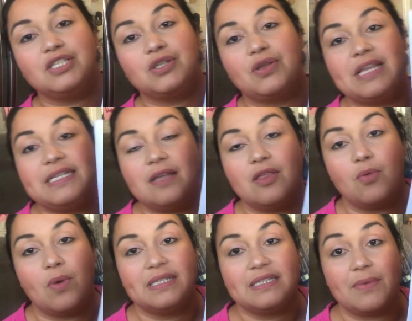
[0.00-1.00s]
So these are the
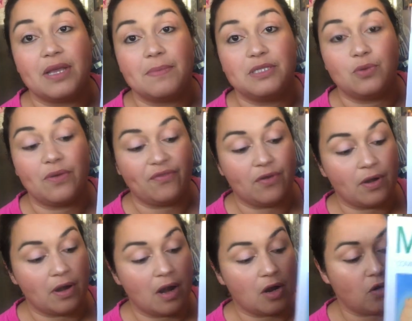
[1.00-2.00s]
ones that we're gonna be doing
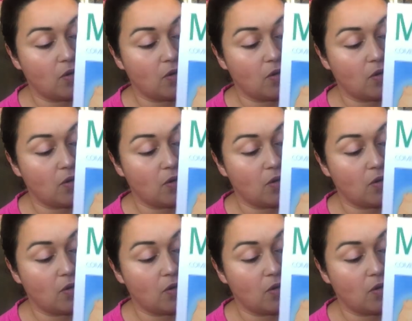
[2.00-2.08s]
for